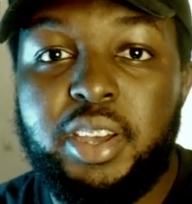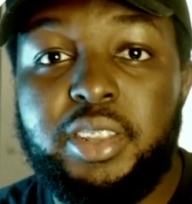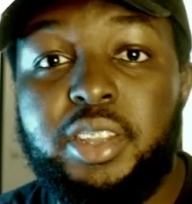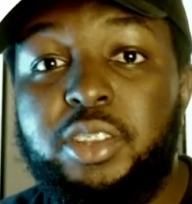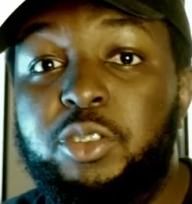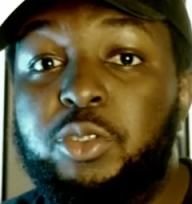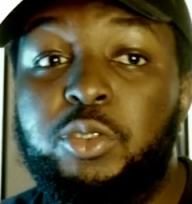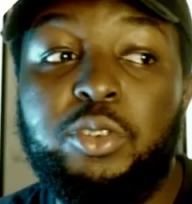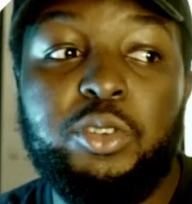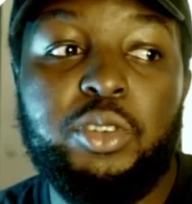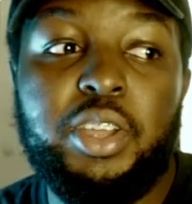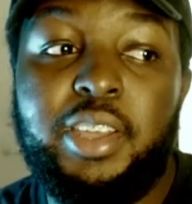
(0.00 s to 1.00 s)
And
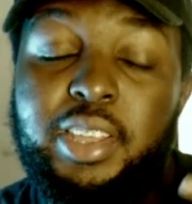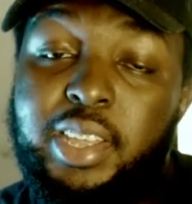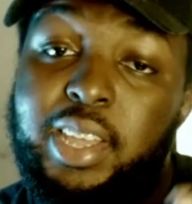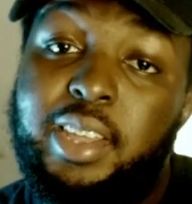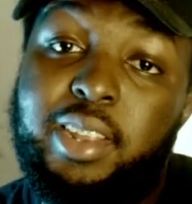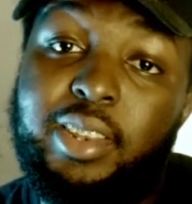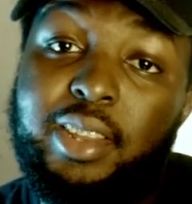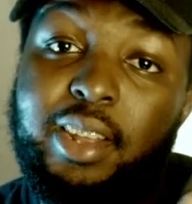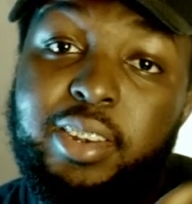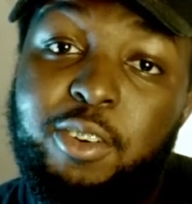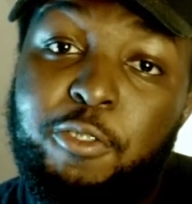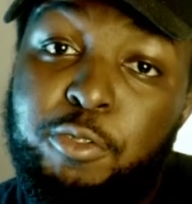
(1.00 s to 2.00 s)

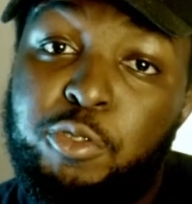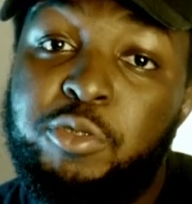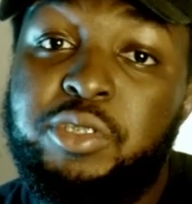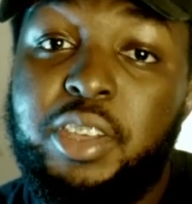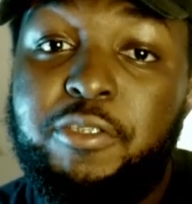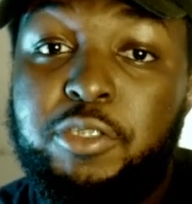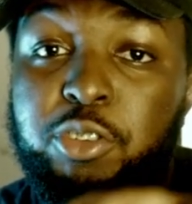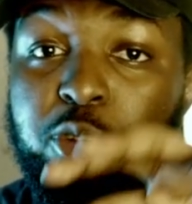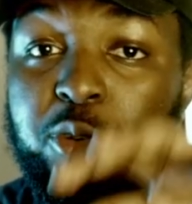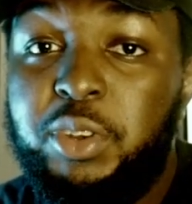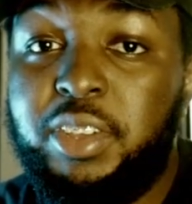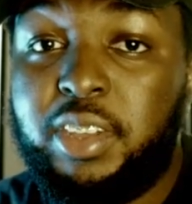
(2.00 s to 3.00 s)
then of course, if you
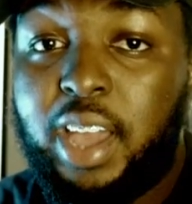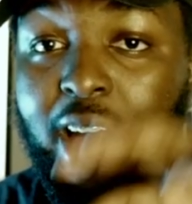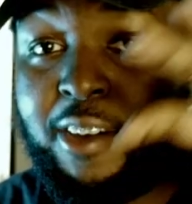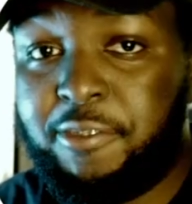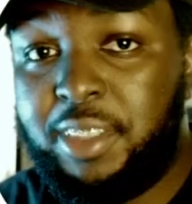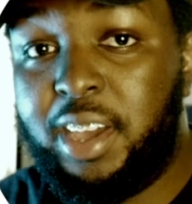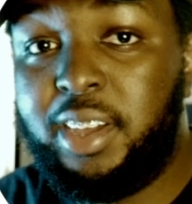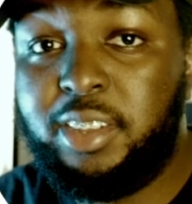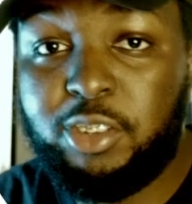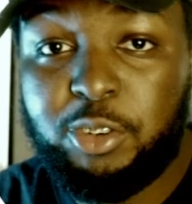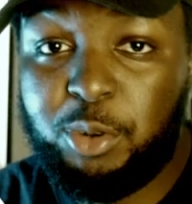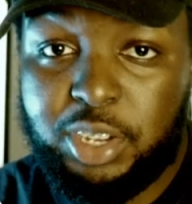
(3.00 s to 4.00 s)
don't have that,
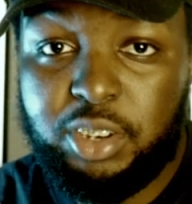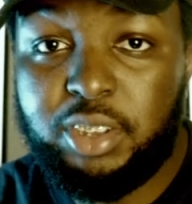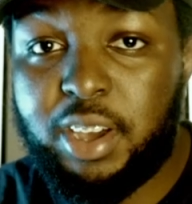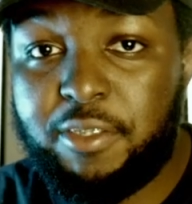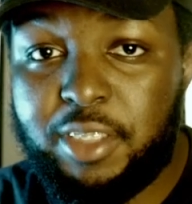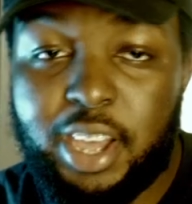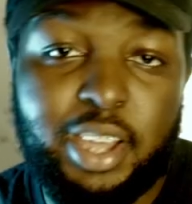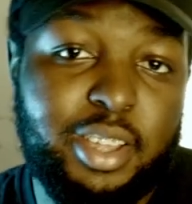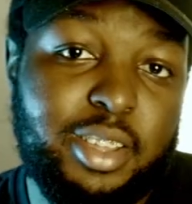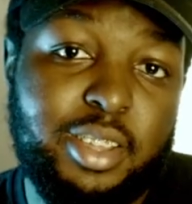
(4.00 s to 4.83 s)
you don't need to have that,